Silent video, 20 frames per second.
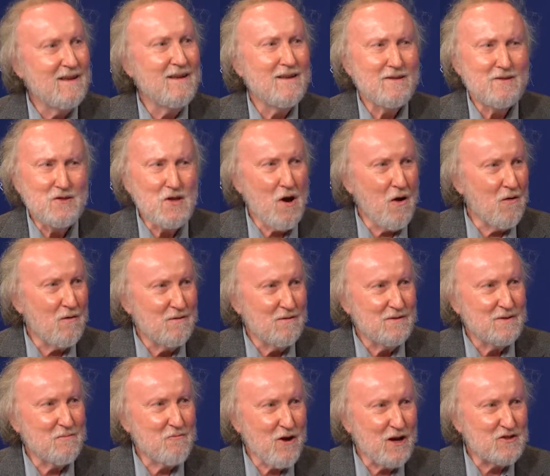No,
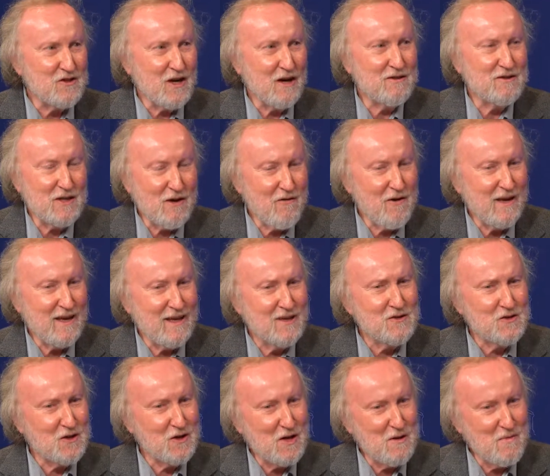the press secretary
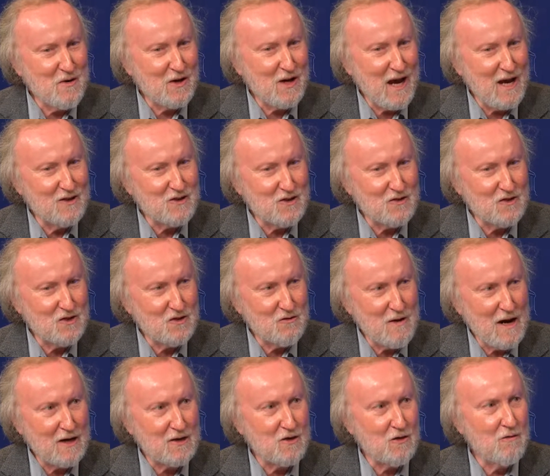is the communications
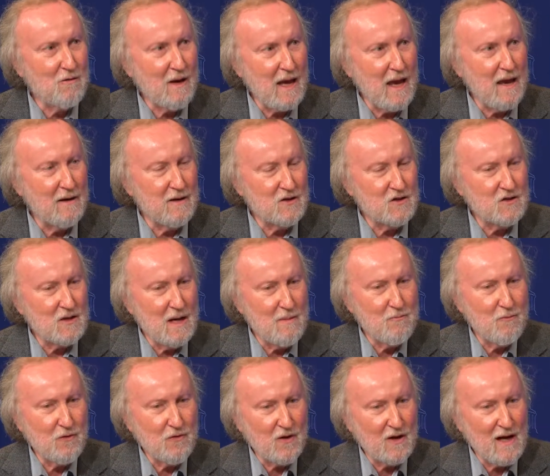director and is
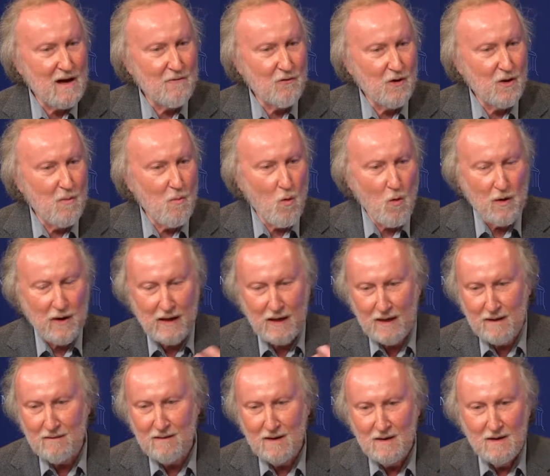up with the governor in the morning
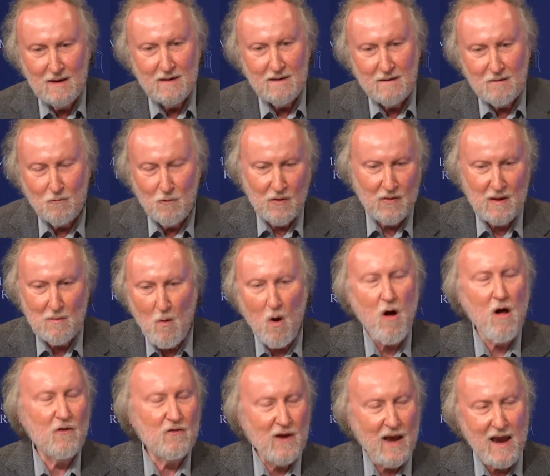and with him
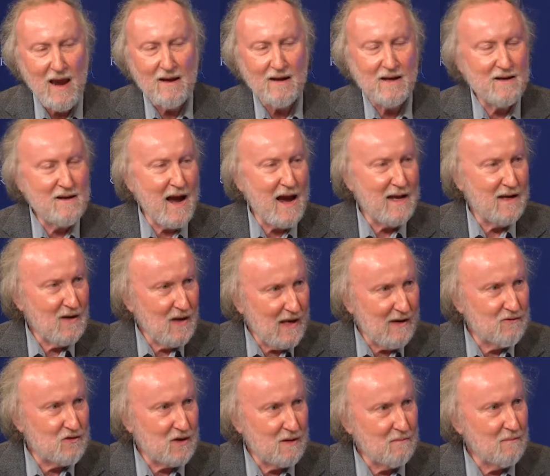all day and at night
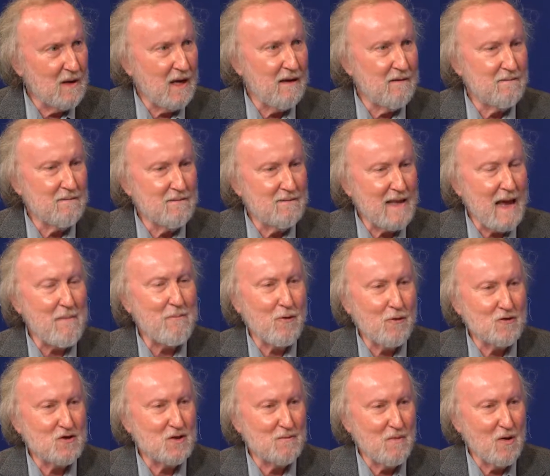leaves him, and that
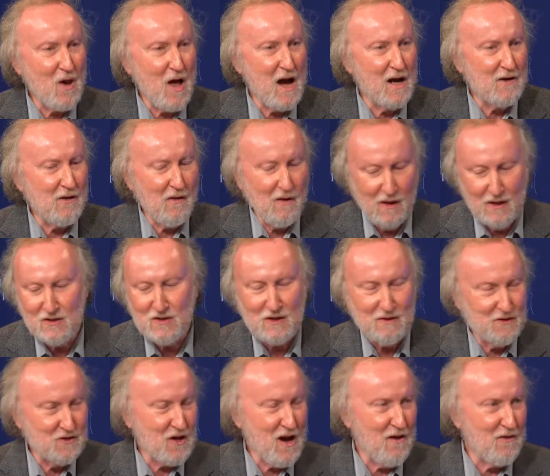person belonged on the list and
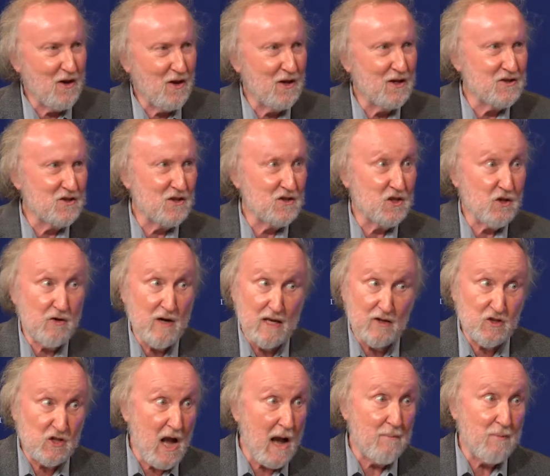was on the list this year and
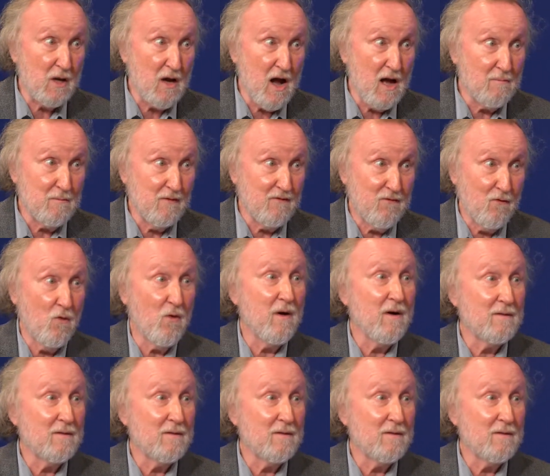has not been on before.